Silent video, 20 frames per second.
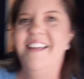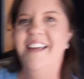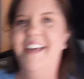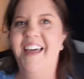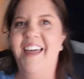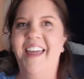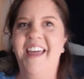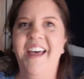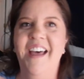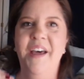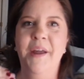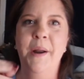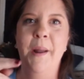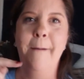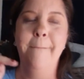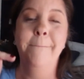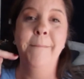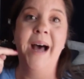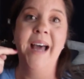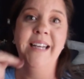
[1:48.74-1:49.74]
And
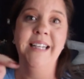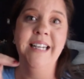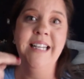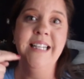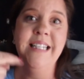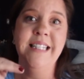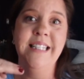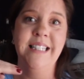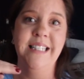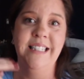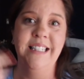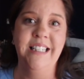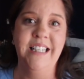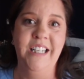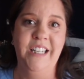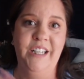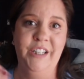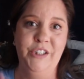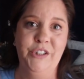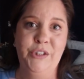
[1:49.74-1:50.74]
my niece is
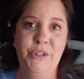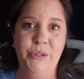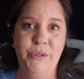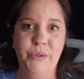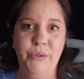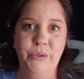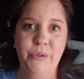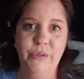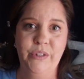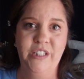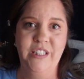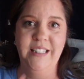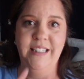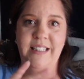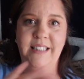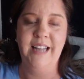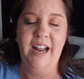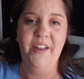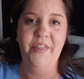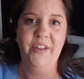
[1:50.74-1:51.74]
here too. She
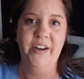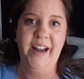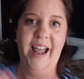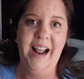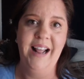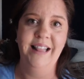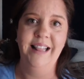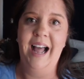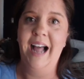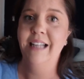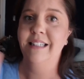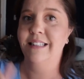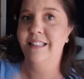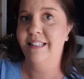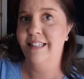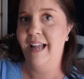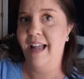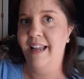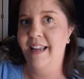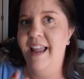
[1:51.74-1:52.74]
stayed the night last
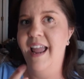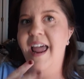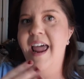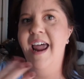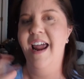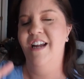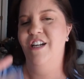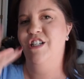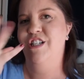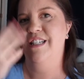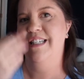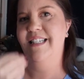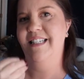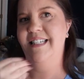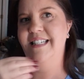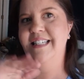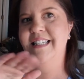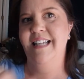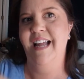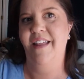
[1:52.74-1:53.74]
night, and she's
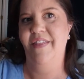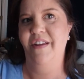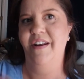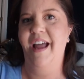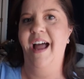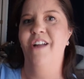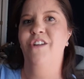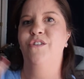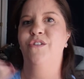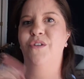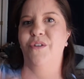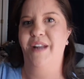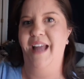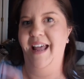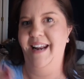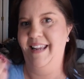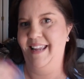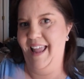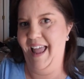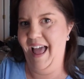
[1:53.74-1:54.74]
gonna stay the night
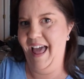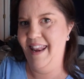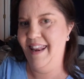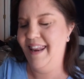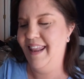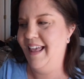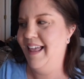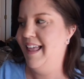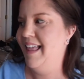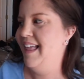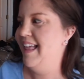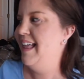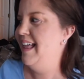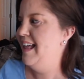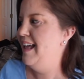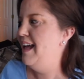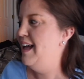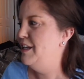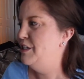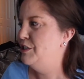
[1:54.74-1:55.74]
tonight again.
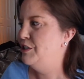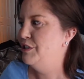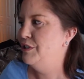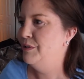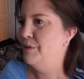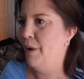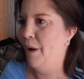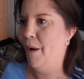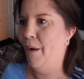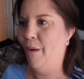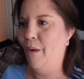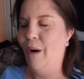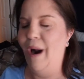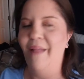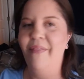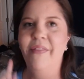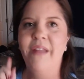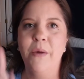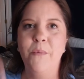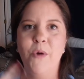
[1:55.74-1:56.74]
So,
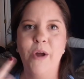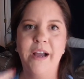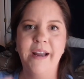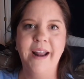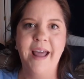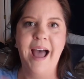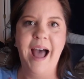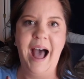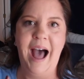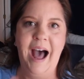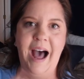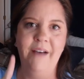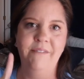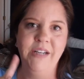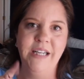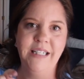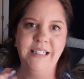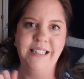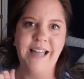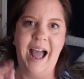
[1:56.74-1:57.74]
and then we're gonna have
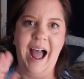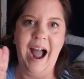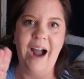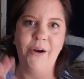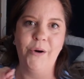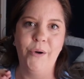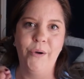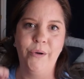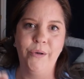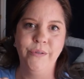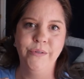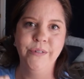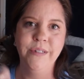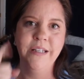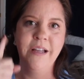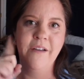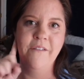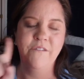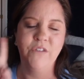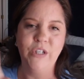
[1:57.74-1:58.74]
tacos
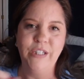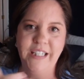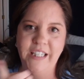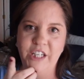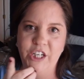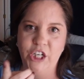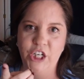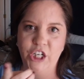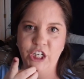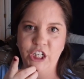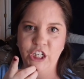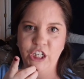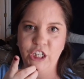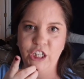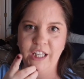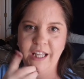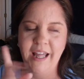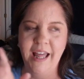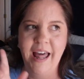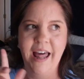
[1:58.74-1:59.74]
for dinner,
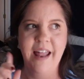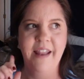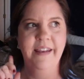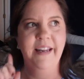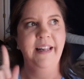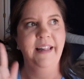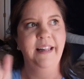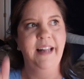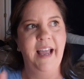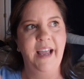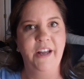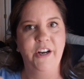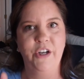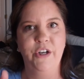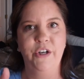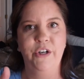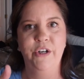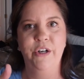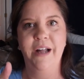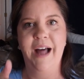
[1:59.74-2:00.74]
and then
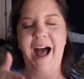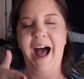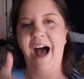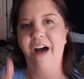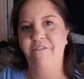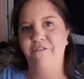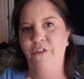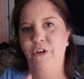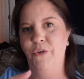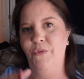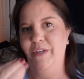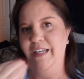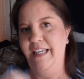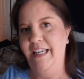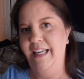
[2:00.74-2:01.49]
later, after we